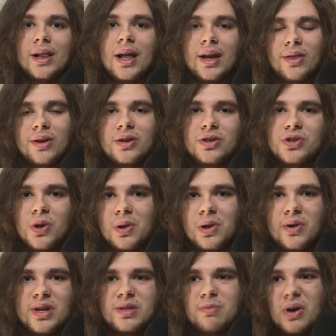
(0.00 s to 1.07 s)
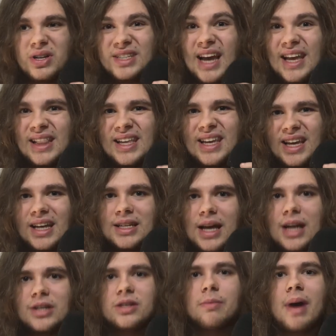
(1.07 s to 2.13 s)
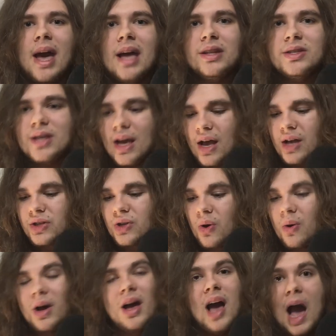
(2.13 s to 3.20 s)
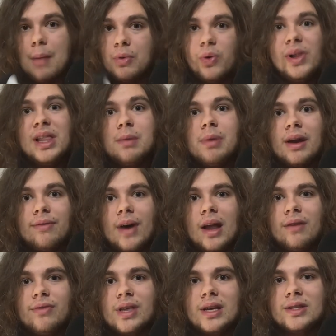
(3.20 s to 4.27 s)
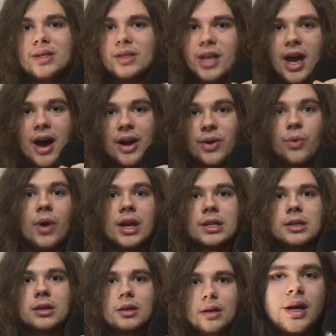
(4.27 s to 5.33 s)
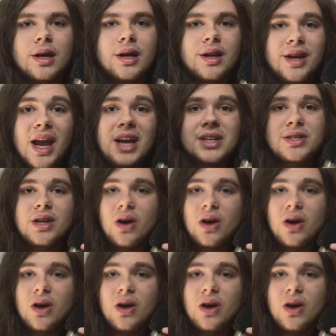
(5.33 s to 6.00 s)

like the controller is more tightly attached to my hands, so I'm a really big fan of these. They are great. Next,